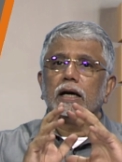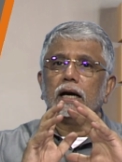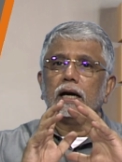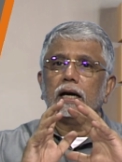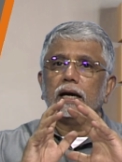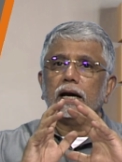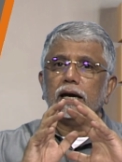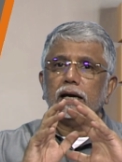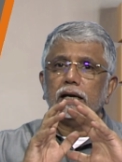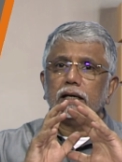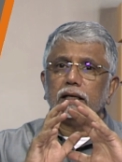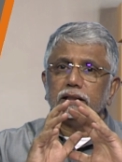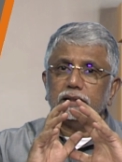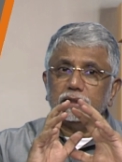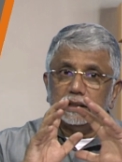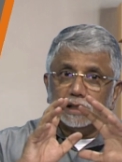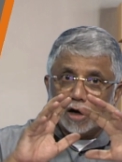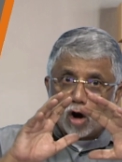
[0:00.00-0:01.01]
eh,
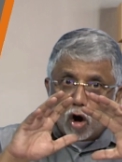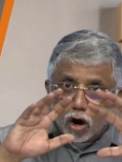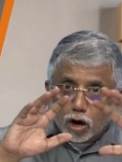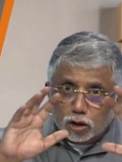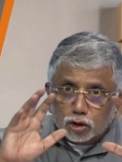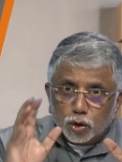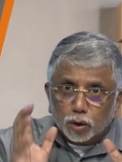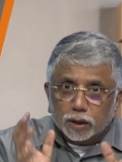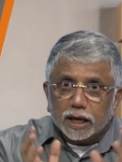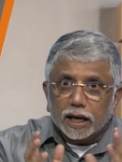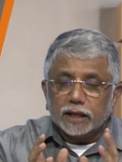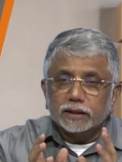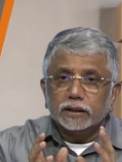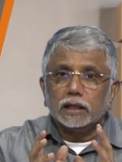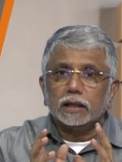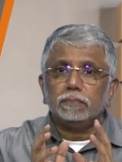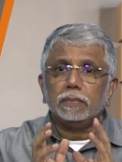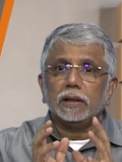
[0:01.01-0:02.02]
all
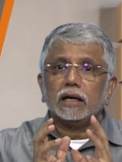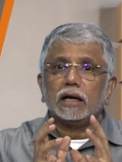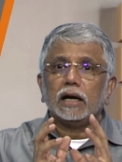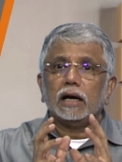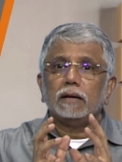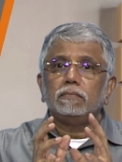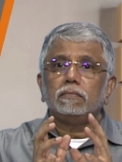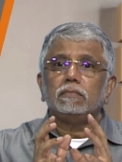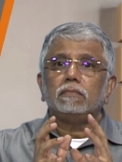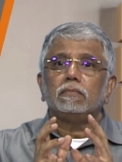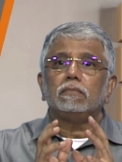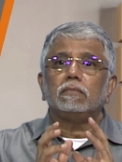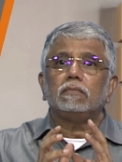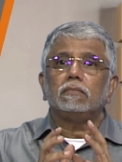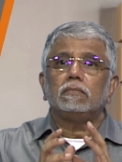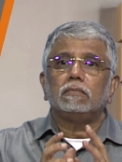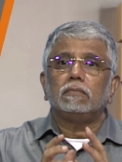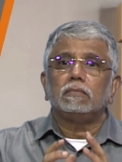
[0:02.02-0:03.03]
together become
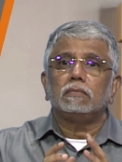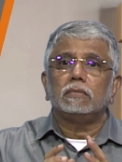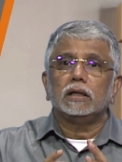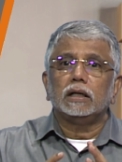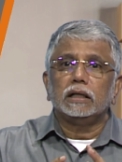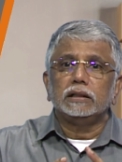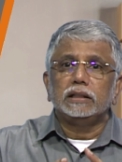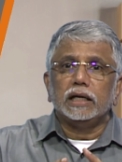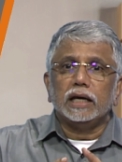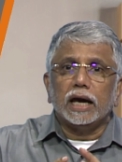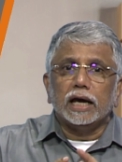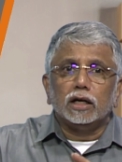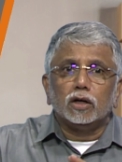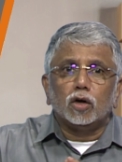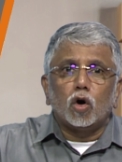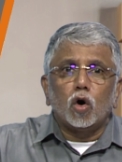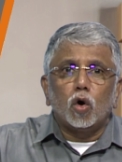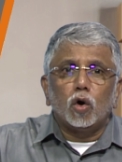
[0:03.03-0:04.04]
uh, the
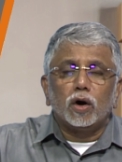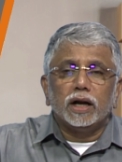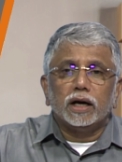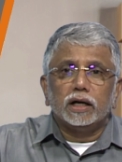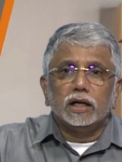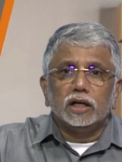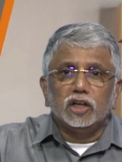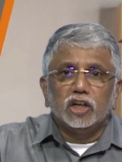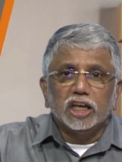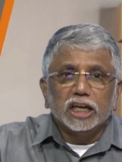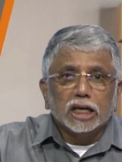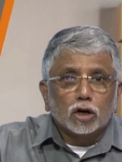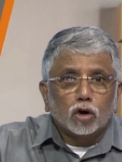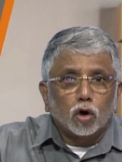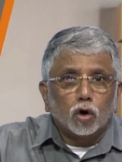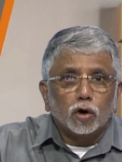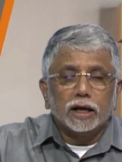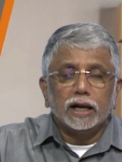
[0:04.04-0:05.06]
encoder
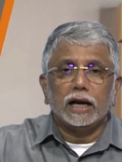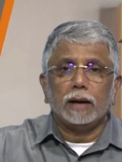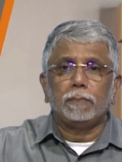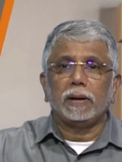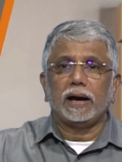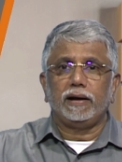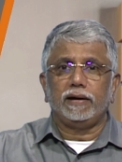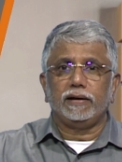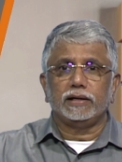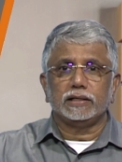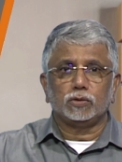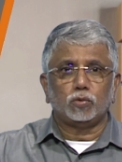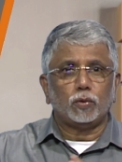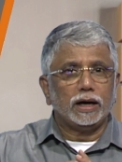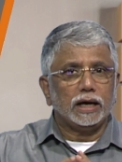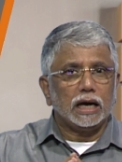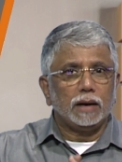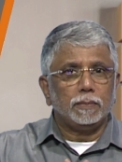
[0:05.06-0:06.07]
decoder apparatus.
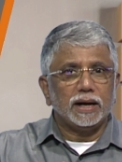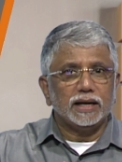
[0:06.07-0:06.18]
Why am I